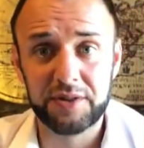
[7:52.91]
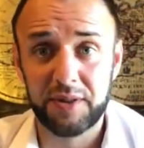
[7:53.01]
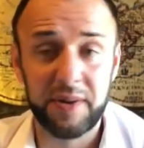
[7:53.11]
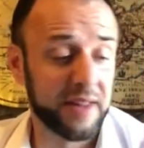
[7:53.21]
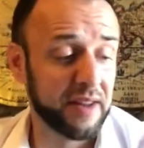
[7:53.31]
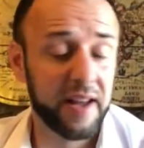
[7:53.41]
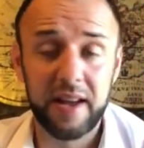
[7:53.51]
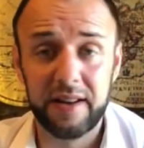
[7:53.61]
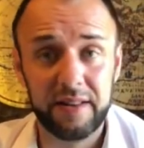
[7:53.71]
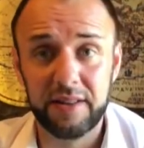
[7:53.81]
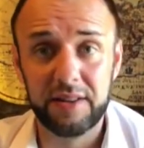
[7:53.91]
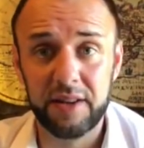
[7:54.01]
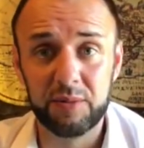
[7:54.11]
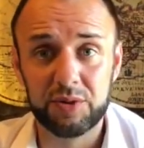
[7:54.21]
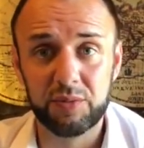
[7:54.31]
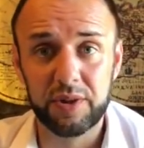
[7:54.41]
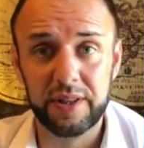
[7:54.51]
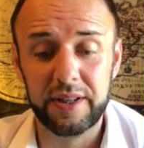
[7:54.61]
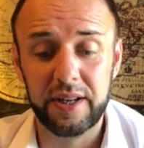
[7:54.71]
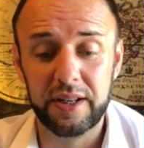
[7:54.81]
So the fact that I got anything was
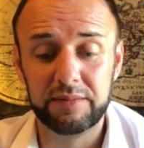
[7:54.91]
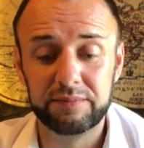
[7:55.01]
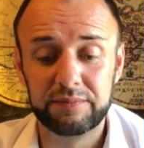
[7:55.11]
really a